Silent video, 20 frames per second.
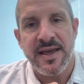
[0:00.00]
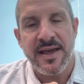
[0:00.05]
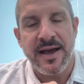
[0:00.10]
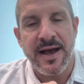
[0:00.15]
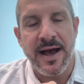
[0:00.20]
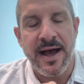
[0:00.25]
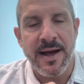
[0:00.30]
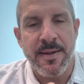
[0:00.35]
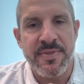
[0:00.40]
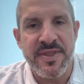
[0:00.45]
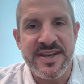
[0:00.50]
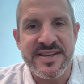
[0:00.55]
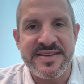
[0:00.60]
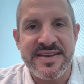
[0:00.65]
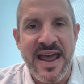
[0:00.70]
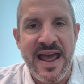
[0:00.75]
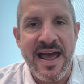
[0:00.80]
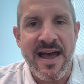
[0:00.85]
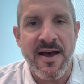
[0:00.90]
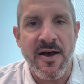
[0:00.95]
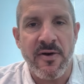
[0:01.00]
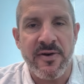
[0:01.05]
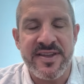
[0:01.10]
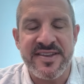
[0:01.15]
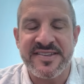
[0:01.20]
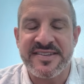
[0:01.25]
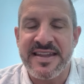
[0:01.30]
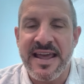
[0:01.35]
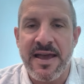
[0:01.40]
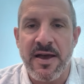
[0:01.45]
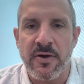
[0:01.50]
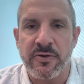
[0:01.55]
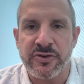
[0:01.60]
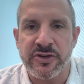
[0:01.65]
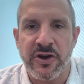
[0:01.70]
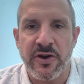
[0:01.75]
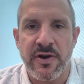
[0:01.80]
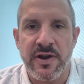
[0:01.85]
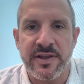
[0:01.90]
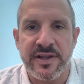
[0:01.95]
Um, the Dow is down
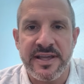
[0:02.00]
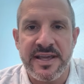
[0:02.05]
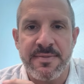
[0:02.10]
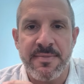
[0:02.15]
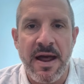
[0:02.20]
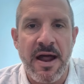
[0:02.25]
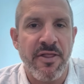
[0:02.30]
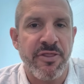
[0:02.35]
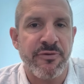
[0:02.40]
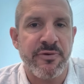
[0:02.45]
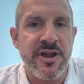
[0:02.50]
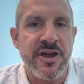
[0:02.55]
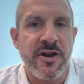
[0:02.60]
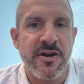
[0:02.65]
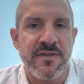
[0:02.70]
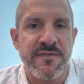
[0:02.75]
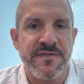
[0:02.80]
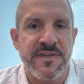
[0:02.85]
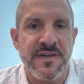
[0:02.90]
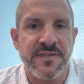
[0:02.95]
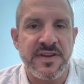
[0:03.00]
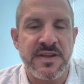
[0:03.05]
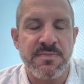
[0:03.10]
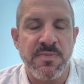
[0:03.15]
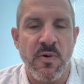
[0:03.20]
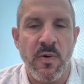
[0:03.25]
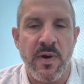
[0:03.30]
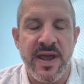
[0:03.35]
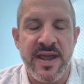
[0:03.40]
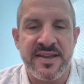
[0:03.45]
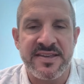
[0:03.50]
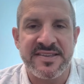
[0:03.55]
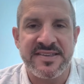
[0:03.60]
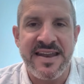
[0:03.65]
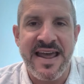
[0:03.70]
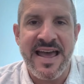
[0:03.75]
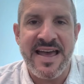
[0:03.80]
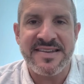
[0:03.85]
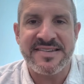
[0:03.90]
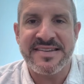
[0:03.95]
currently about 350 points.
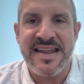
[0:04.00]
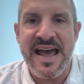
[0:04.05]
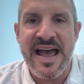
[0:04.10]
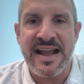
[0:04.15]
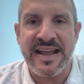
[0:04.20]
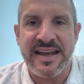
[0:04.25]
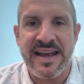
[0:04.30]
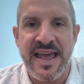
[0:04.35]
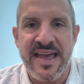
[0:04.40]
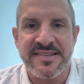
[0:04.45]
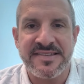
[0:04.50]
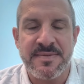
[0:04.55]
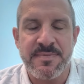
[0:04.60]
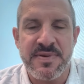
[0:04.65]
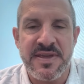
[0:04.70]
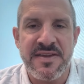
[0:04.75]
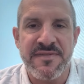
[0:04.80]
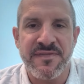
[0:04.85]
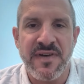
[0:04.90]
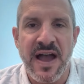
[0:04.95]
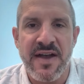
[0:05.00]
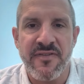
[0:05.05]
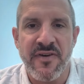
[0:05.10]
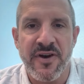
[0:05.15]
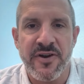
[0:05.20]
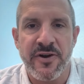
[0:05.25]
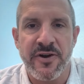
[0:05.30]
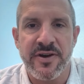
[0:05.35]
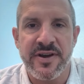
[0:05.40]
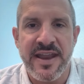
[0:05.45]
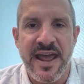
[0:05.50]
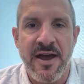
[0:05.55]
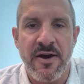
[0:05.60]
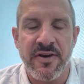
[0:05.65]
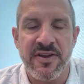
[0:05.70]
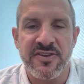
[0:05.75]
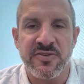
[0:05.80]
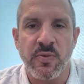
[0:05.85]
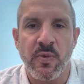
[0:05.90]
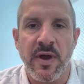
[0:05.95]
NASDAQ and S&P 500
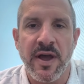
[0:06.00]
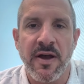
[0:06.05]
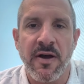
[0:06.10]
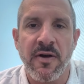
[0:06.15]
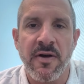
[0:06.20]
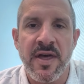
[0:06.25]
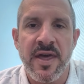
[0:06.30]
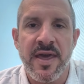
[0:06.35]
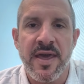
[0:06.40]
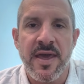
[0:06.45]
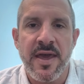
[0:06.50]
down as well.